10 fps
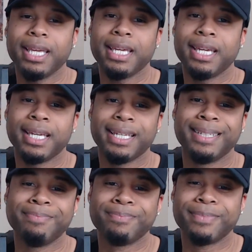
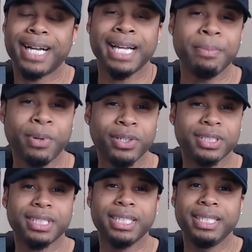and I
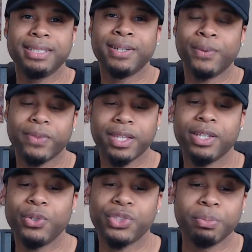personally don't
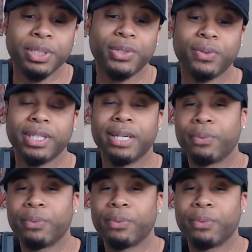think you should be doing that.